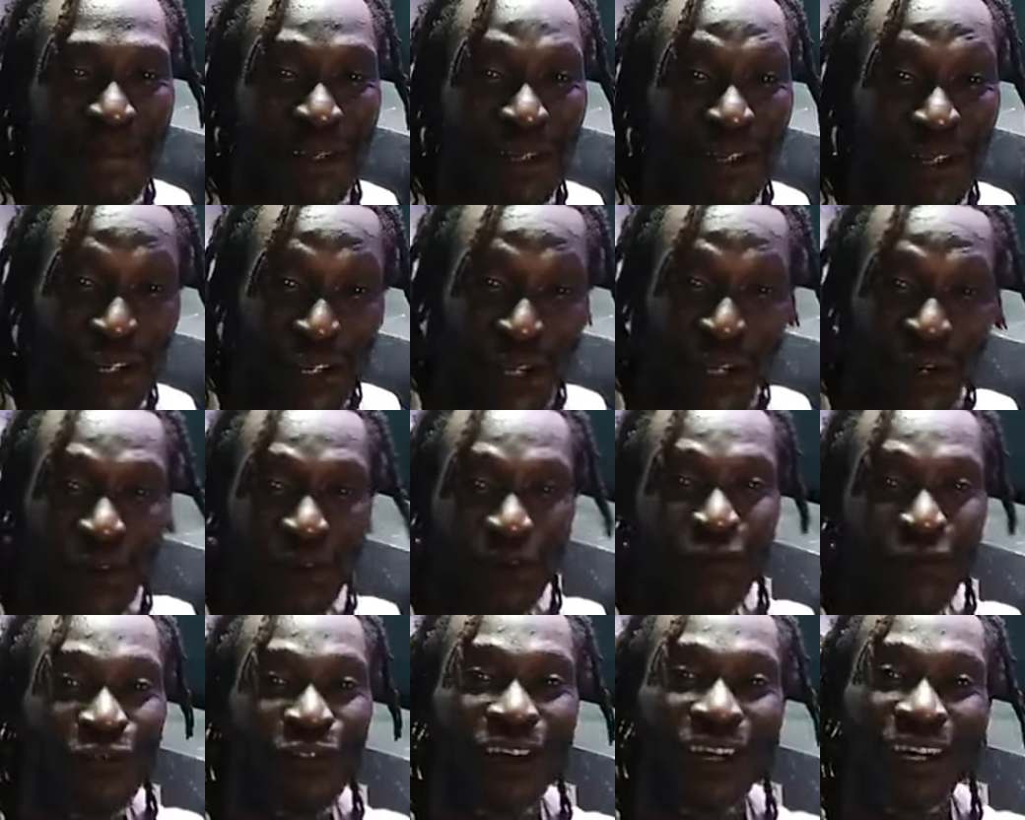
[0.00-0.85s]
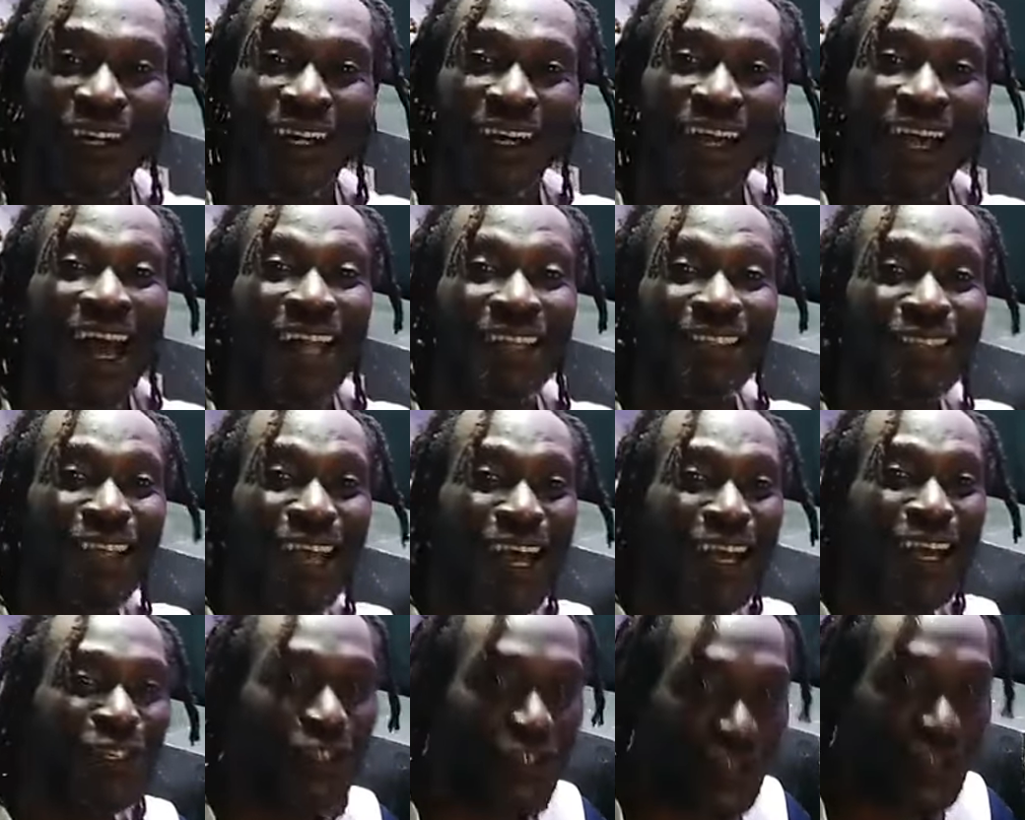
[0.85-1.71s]
You know? At
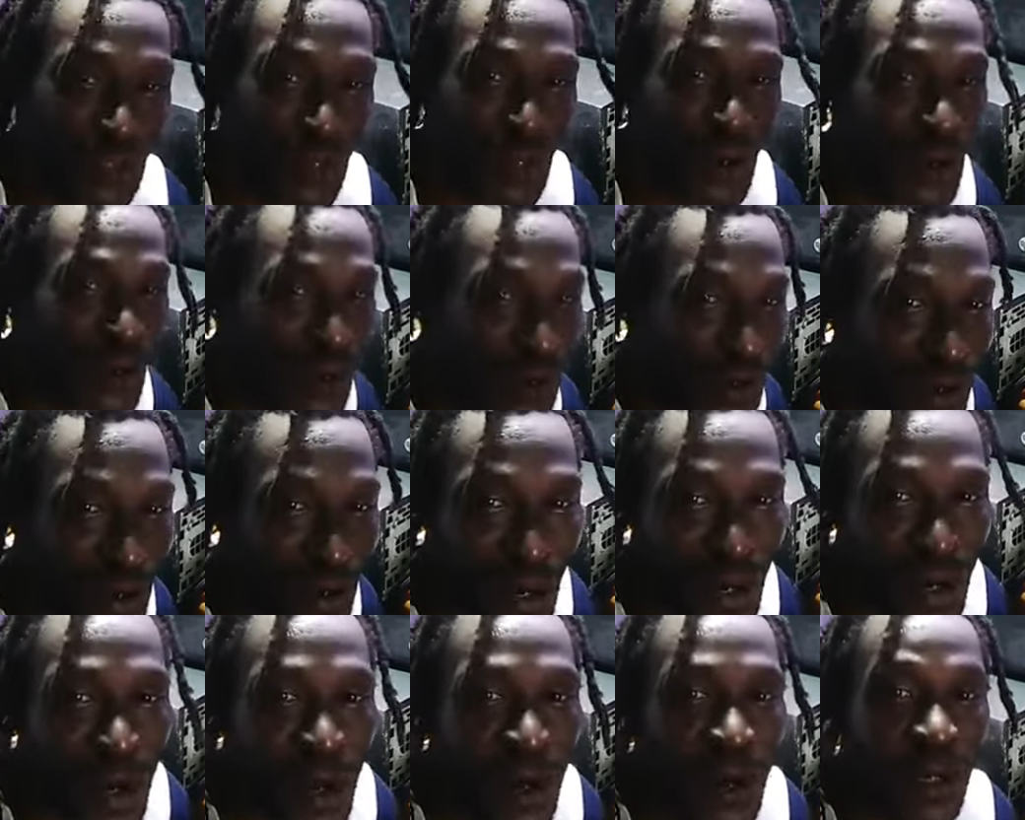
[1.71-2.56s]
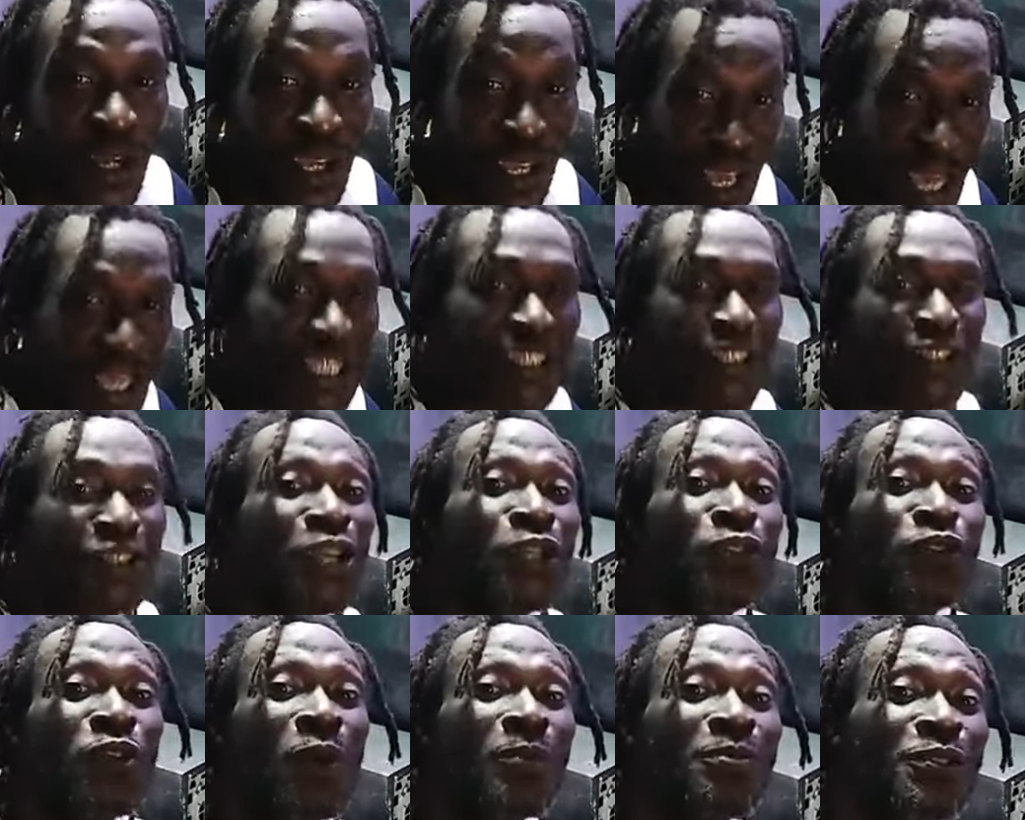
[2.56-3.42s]
times, you know, guests
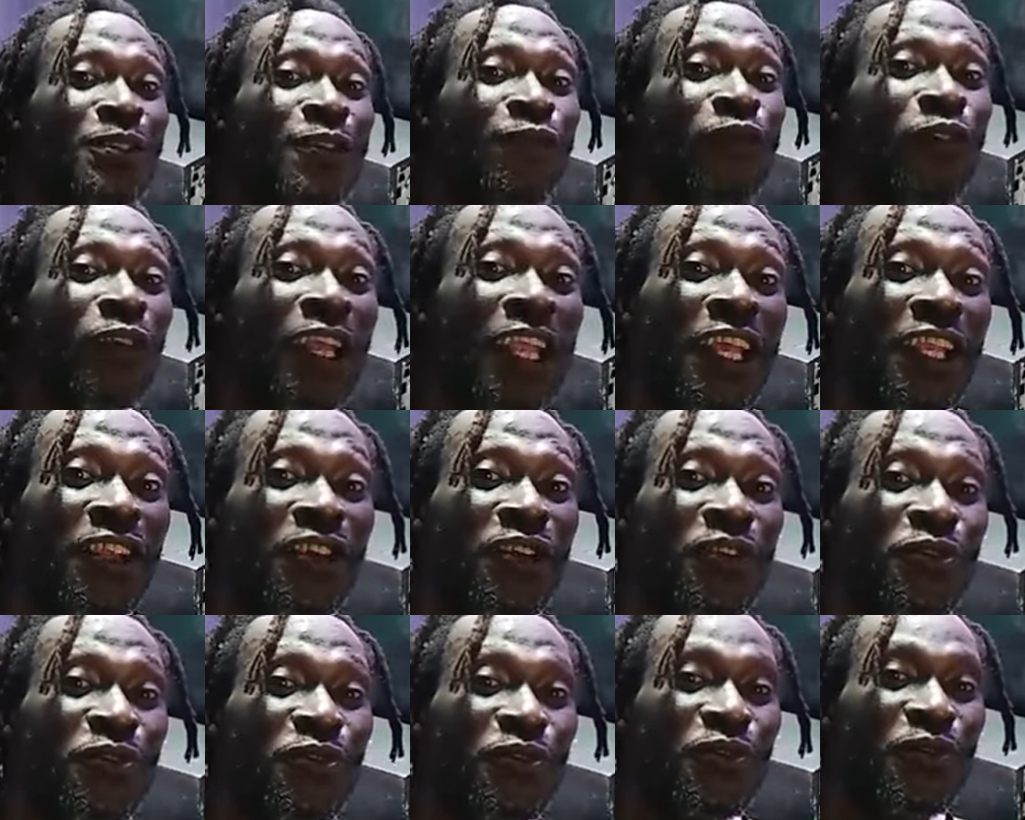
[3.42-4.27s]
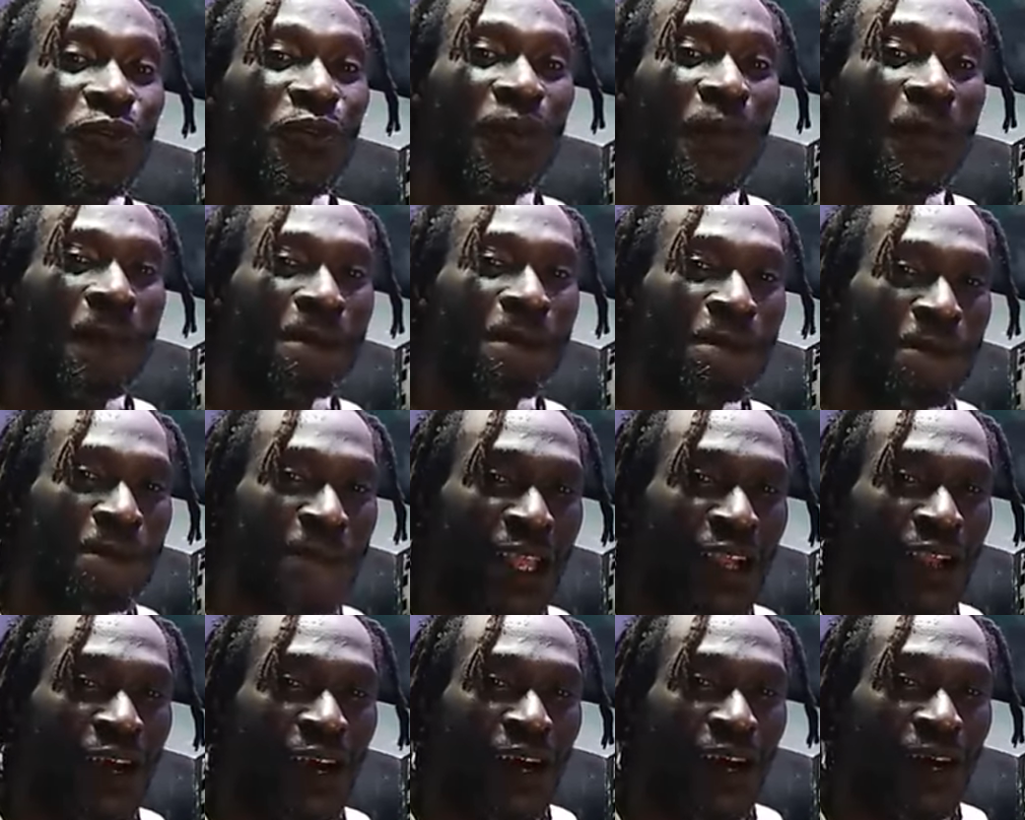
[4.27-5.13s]
need something to lead you.
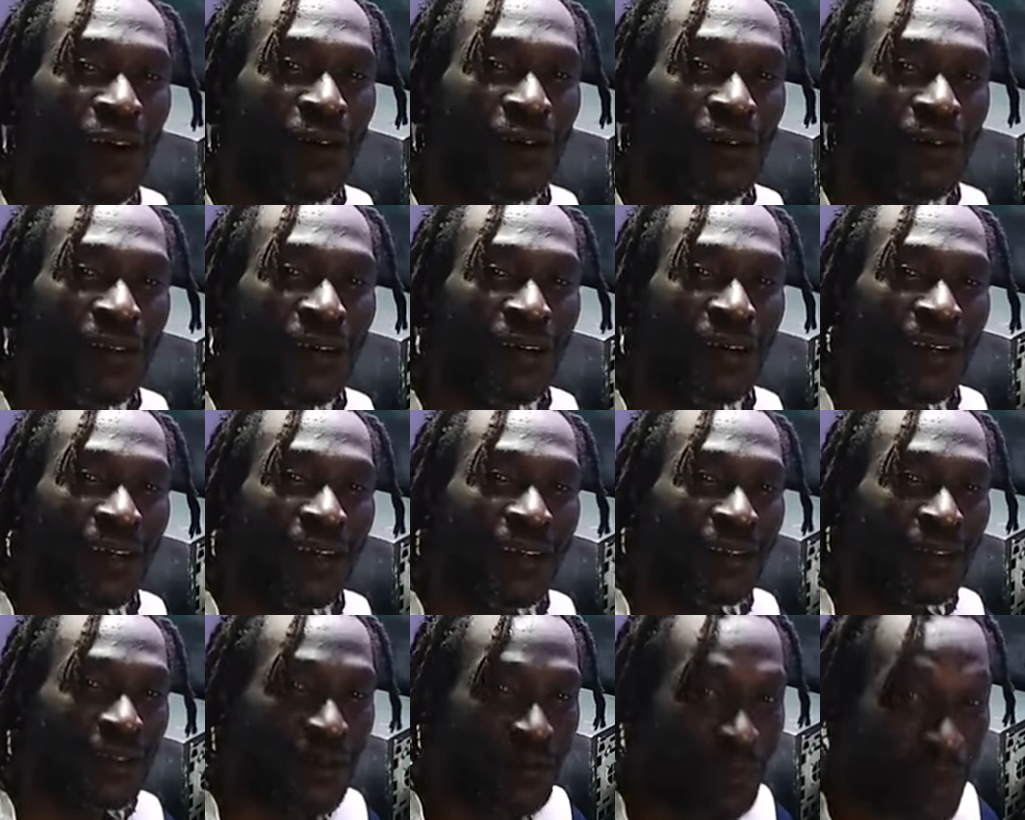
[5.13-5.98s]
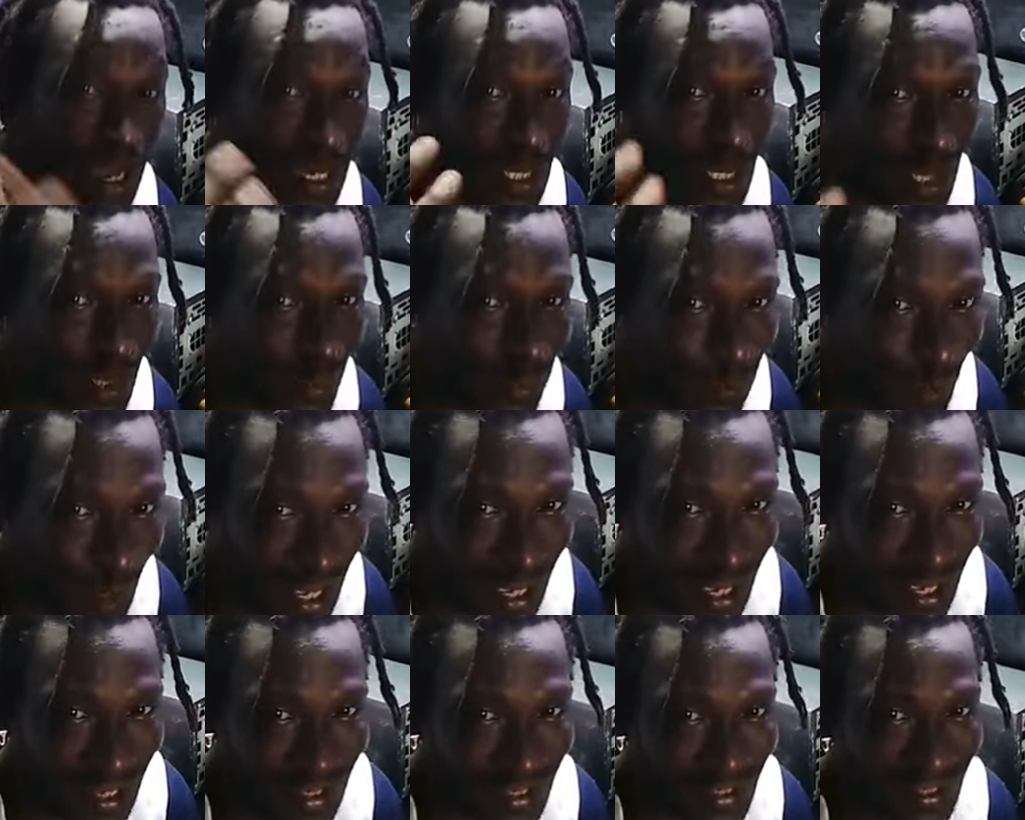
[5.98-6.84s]
You know? You might
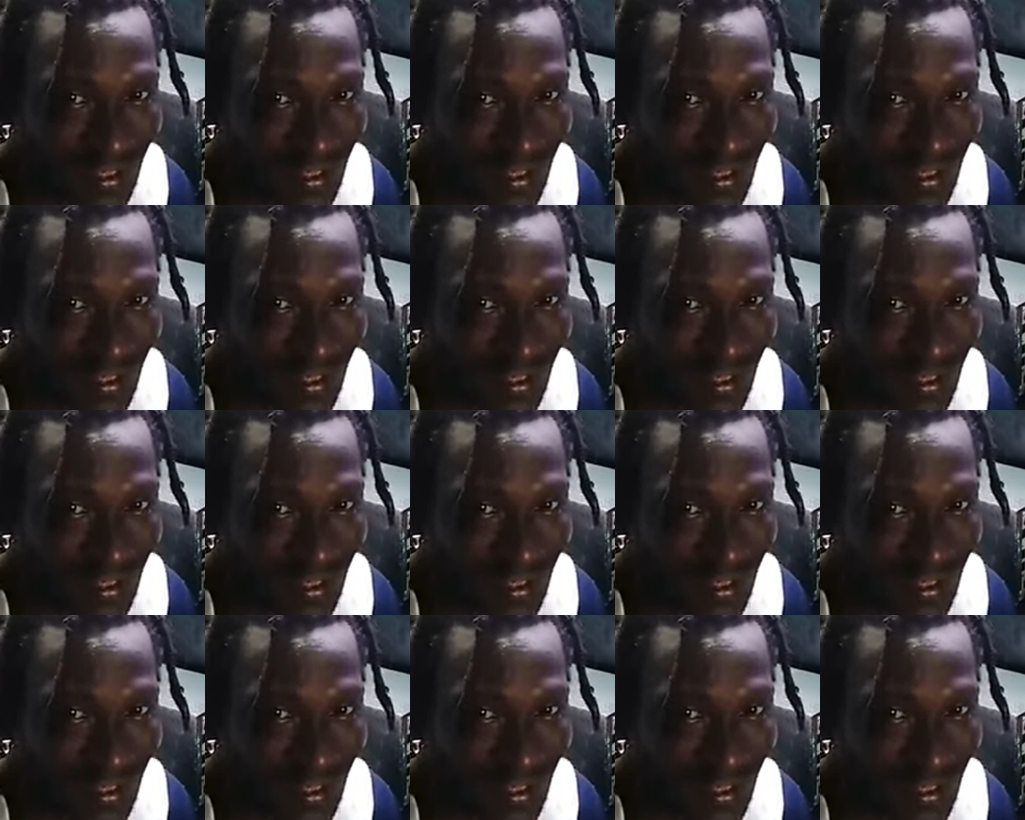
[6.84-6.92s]
forget.